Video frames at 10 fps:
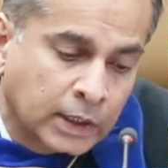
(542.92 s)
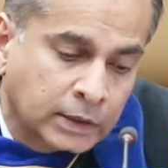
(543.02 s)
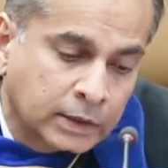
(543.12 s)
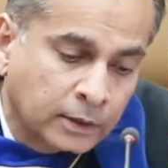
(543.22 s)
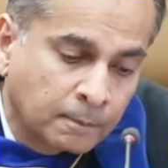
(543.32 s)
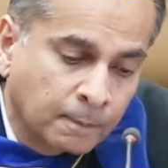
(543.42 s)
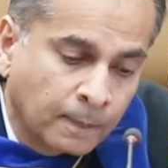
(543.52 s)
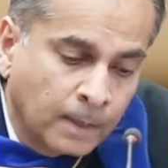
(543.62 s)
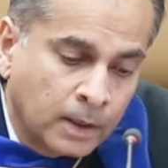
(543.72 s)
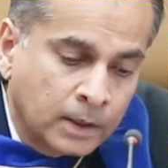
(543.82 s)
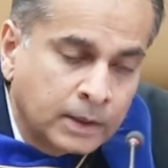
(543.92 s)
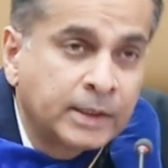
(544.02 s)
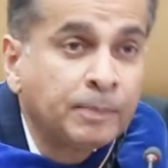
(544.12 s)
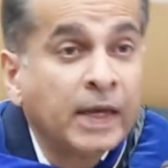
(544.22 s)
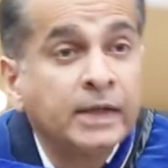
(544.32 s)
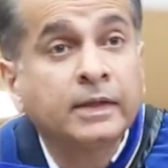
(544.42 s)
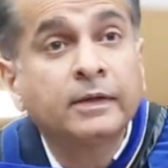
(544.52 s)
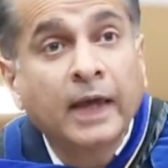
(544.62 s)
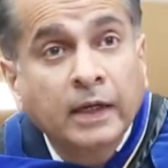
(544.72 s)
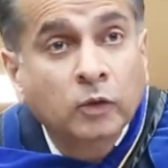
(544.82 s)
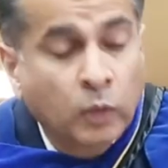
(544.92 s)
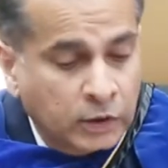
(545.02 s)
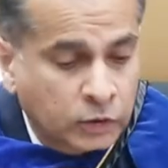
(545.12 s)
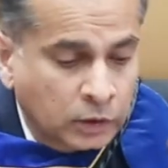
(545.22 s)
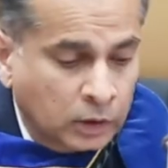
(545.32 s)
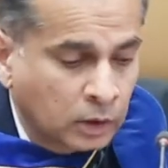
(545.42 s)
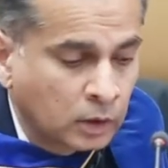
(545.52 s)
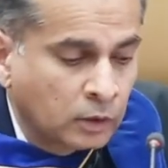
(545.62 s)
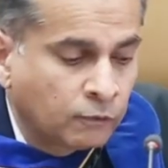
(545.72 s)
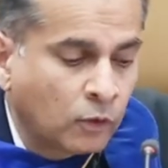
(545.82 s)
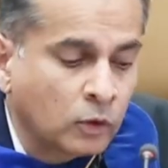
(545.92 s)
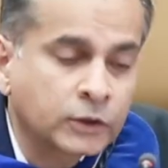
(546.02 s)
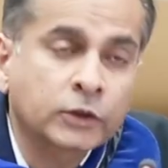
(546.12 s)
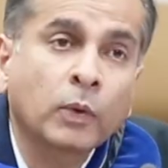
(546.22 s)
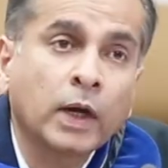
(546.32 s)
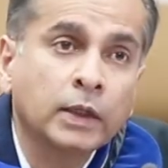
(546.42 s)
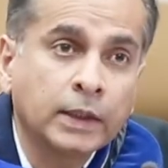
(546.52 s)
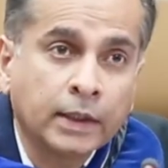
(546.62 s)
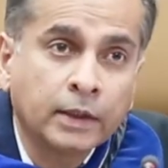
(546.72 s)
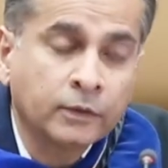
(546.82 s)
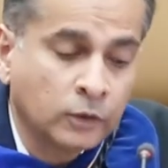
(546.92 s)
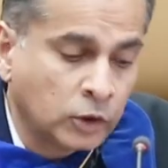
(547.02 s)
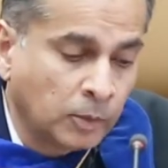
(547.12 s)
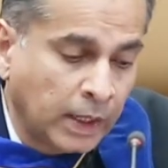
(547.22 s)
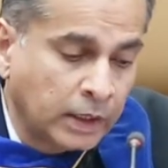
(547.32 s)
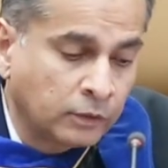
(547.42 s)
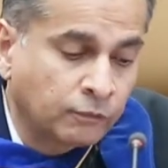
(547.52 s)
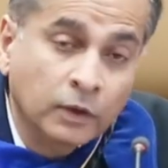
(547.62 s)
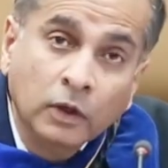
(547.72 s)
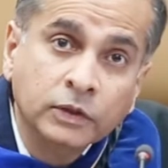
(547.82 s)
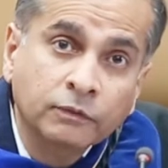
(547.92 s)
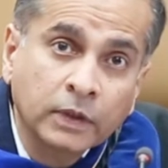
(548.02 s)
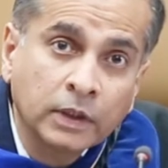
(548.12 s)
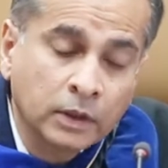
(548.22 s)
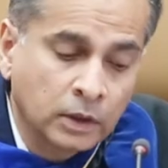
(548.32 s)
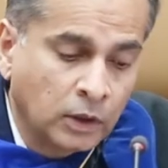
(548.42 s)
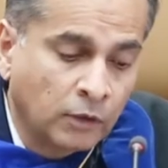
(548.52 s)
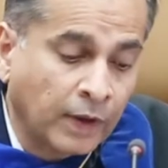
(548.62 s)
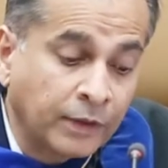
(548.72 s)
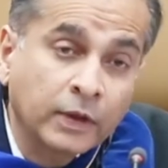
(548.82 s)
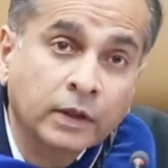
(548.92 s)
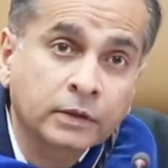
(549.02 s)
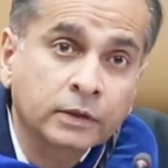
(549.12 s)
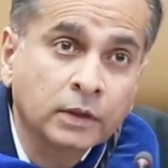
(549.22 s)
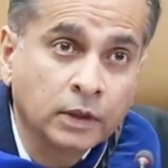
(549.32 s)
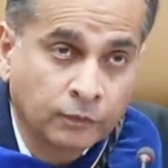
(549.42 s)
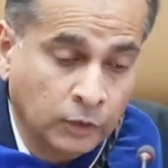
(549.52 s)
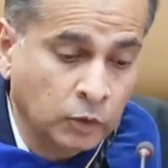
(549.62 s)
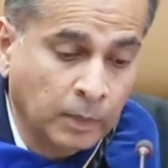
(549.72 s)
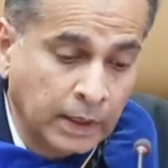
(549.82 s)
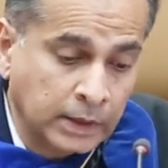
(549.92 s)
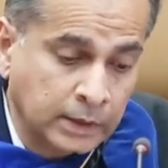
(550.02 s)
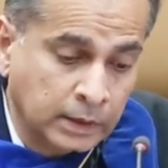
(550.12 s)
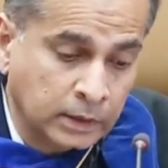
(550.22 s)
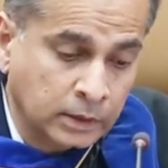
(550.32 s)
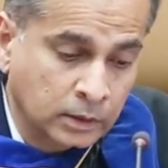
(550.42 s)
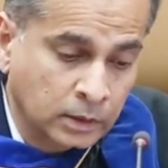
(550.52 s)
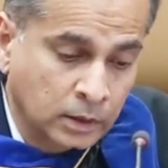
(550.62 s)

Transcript: answer. Debating that question falls squarely in the domain of philosophy, of ethics, and of the humanities.